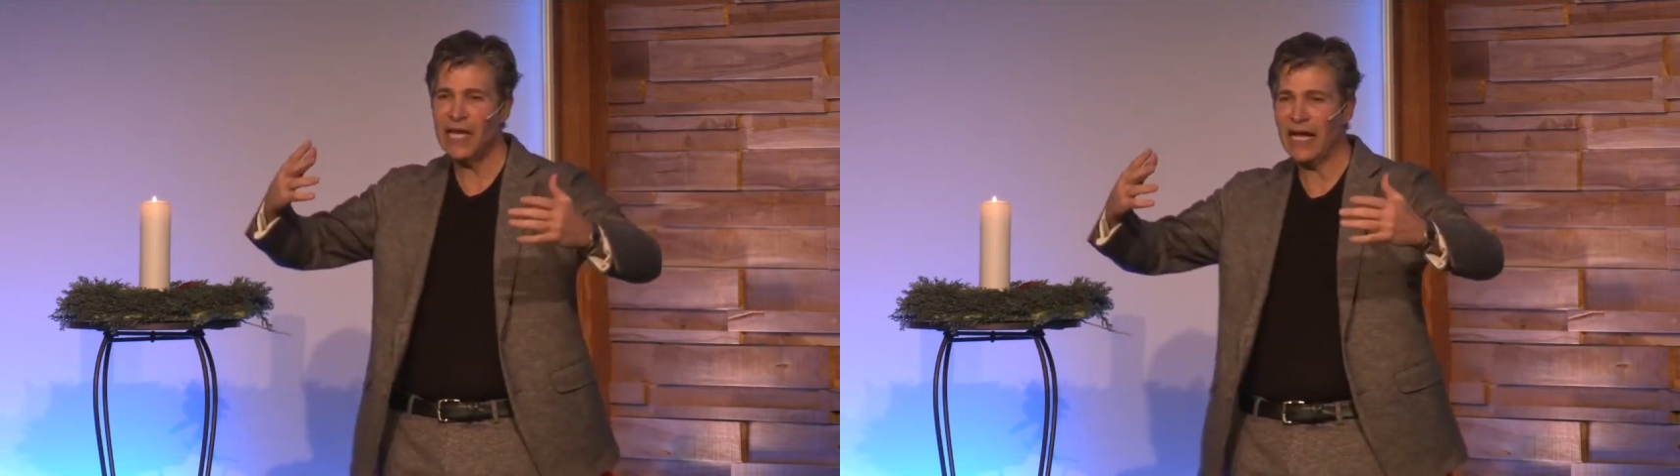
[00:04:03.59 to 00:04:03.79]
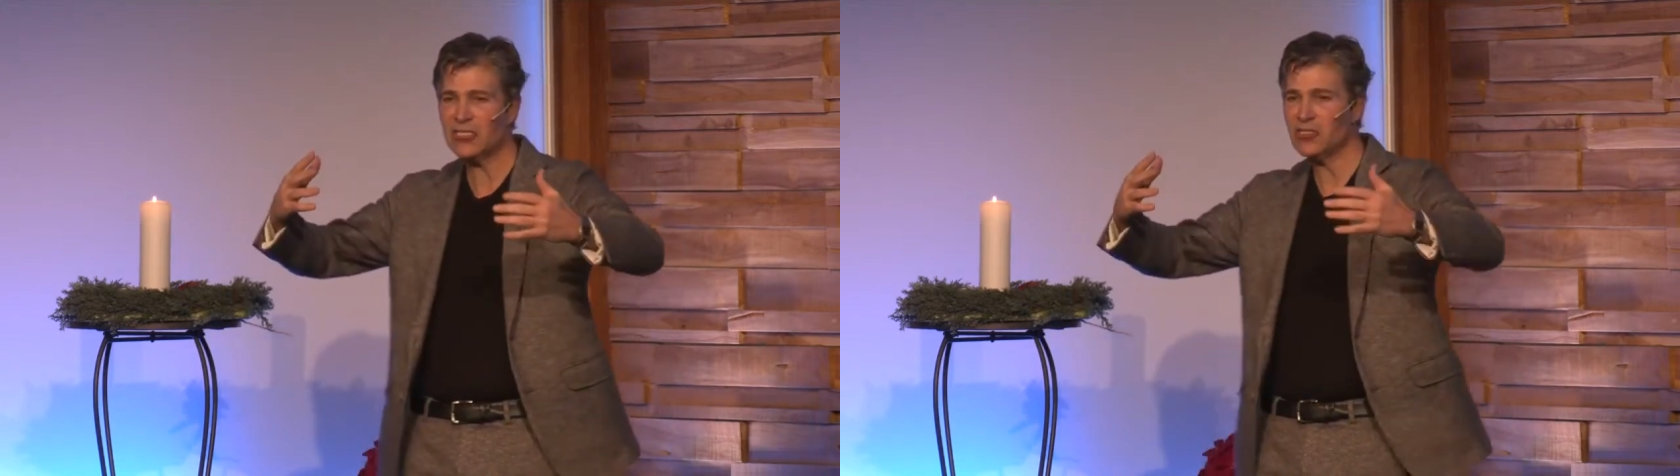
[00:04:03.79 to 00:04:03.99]

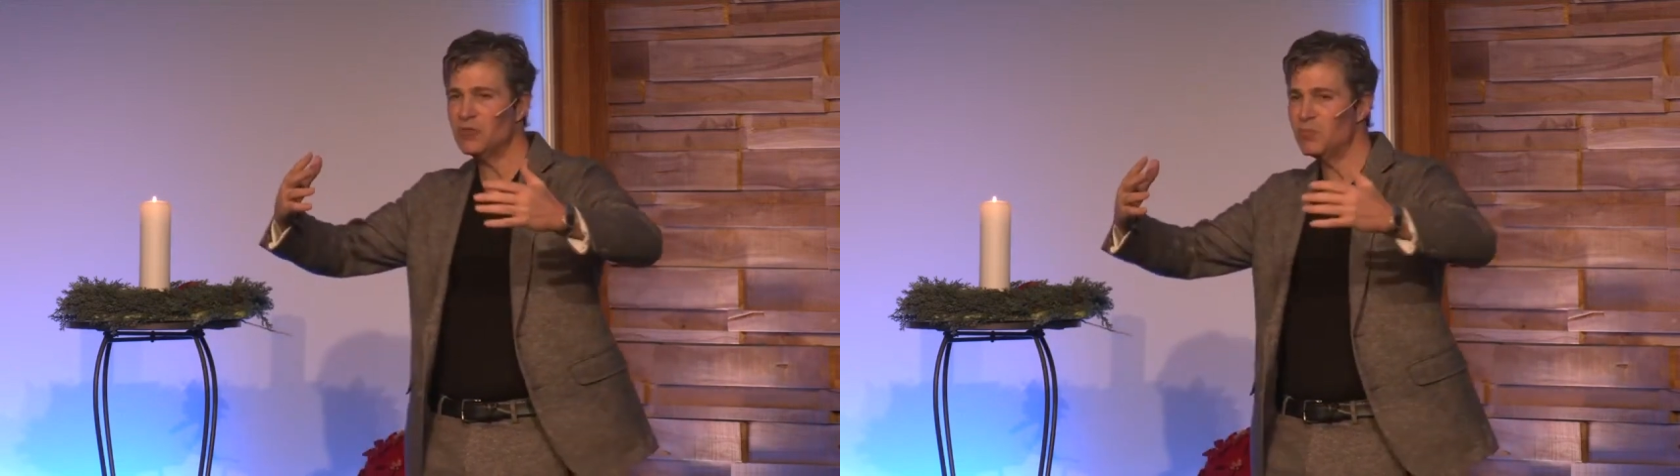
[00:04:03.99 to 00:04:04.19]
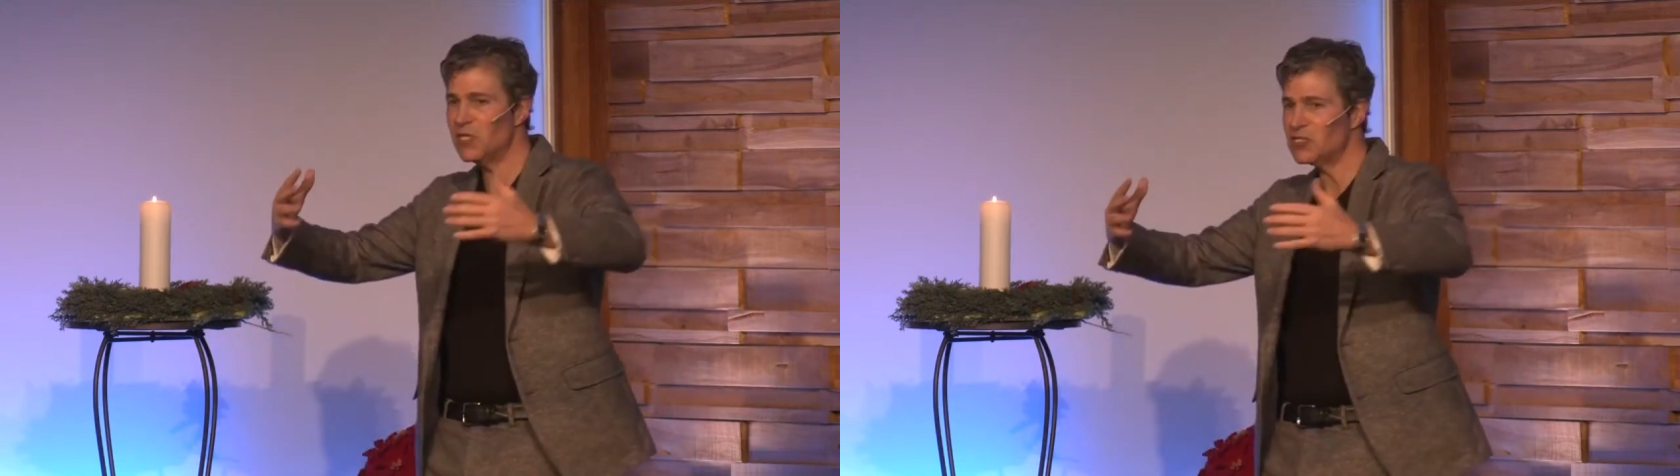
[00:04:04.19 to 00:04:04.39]

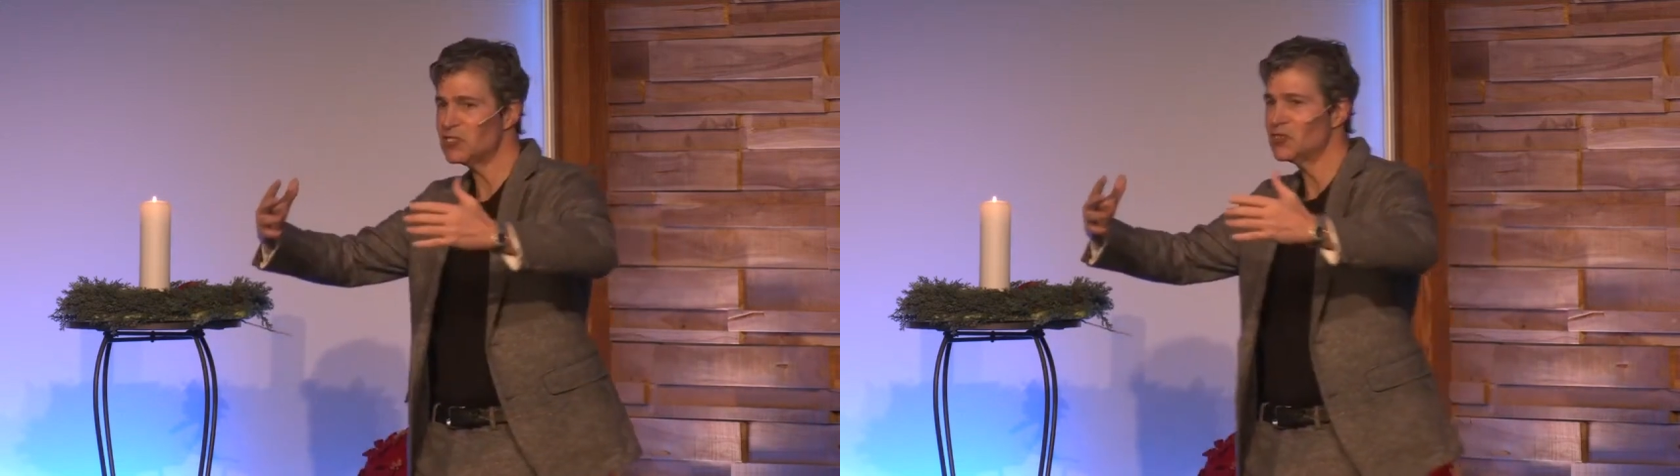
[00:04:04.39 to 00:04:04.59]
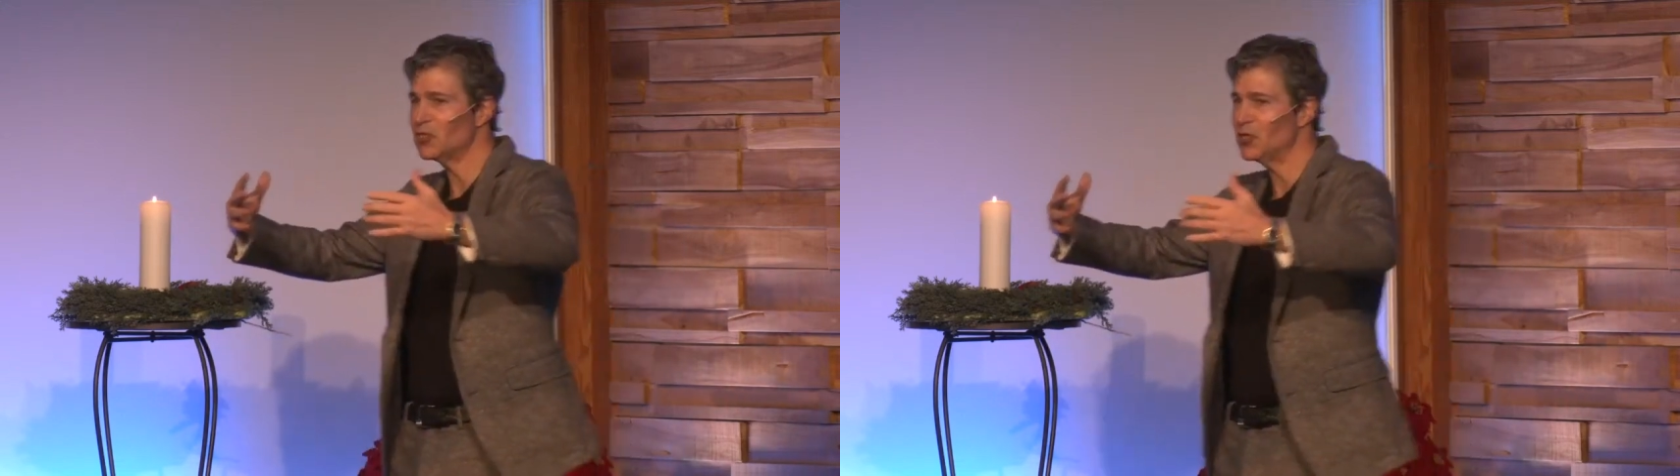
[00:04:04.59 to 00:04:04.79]
actually
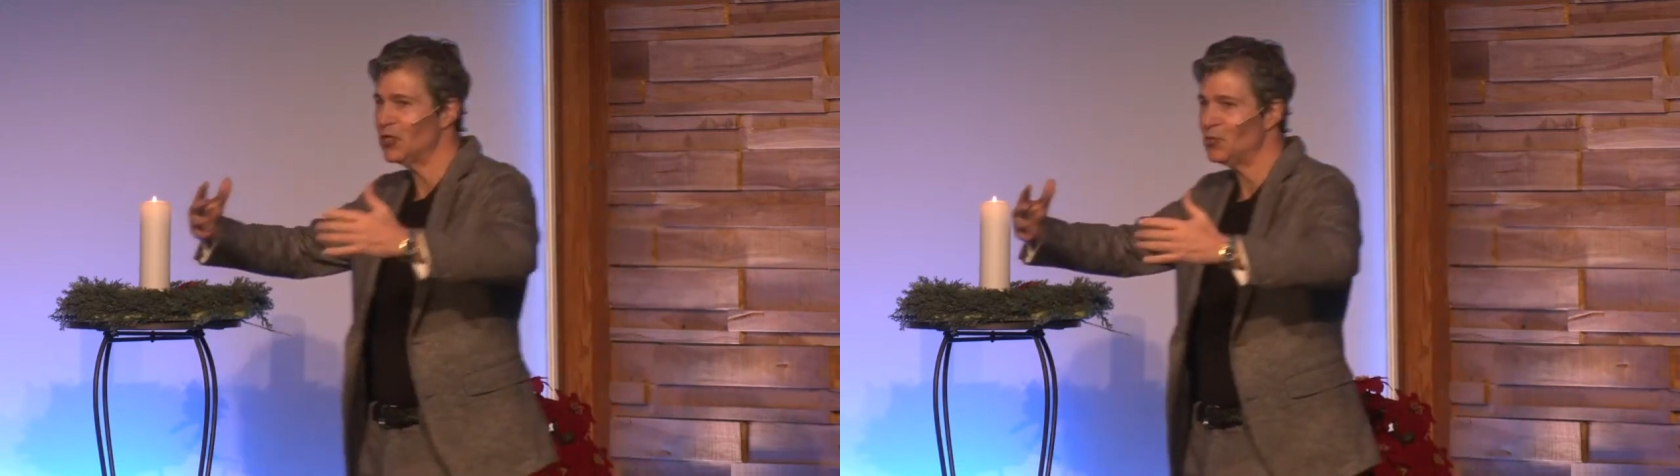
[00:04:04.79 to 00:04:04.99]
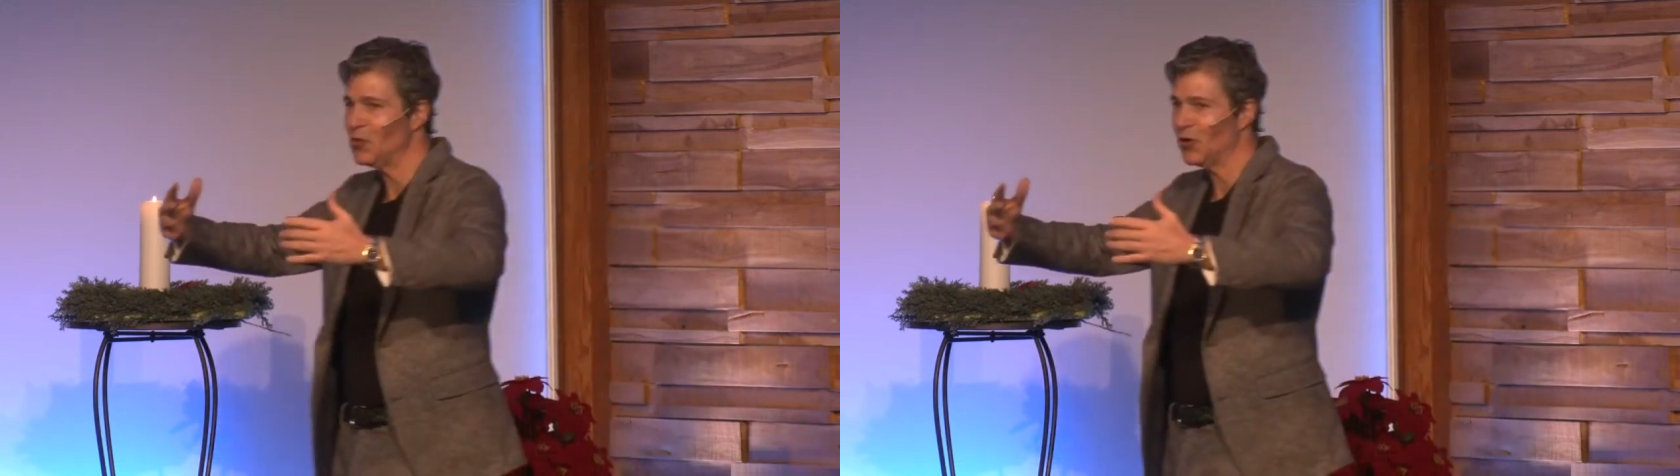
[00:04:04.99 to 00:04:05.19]
miss the
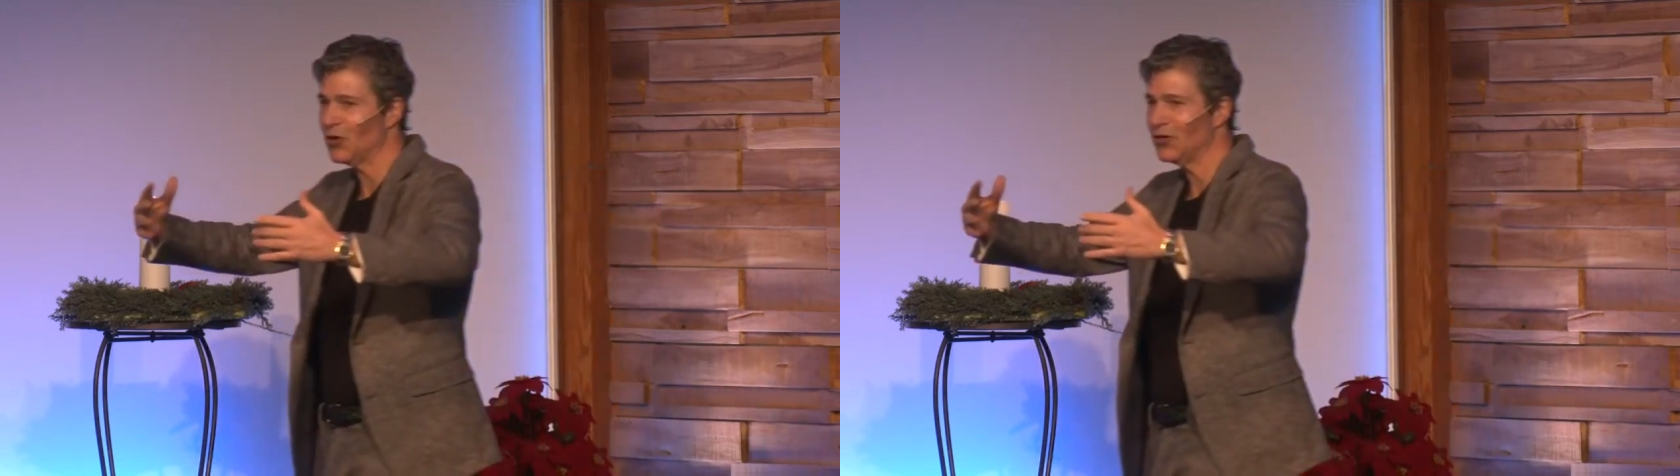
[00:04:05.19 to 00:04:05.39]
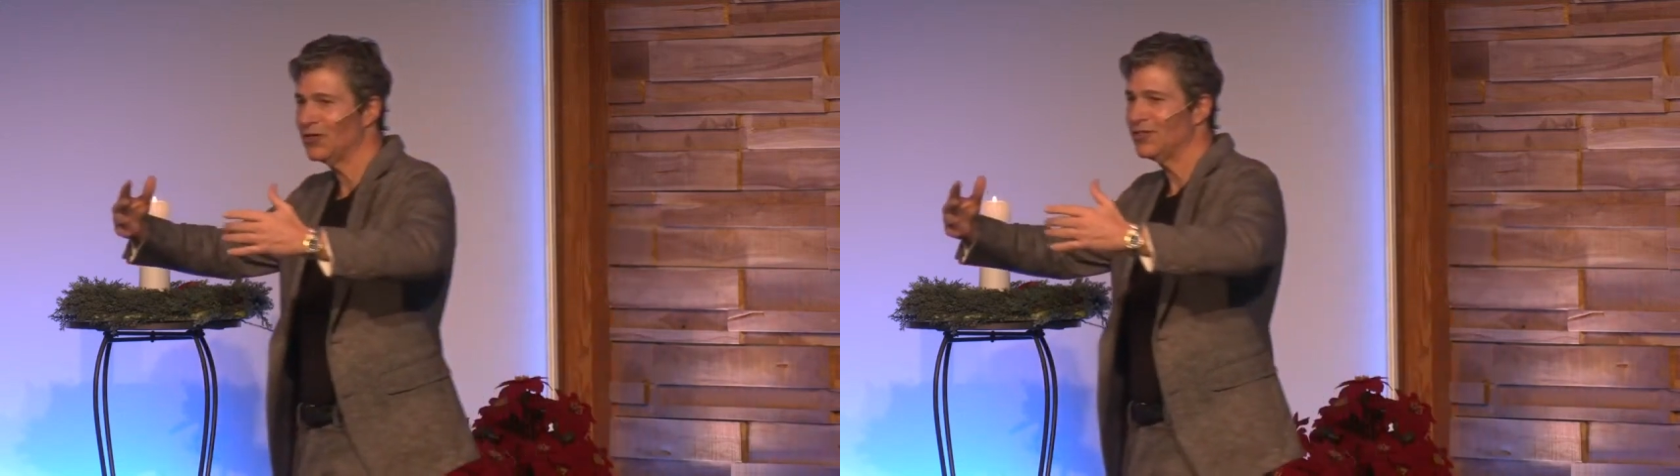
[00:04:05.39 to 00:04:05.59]
good
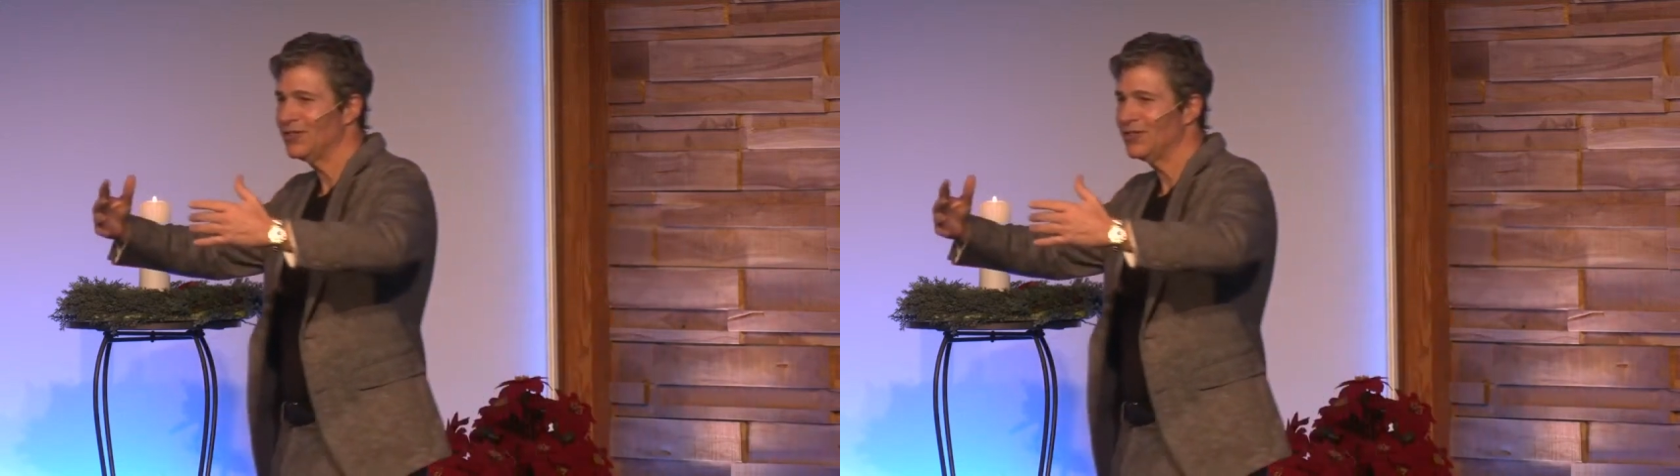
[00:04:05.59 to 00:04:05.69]
we're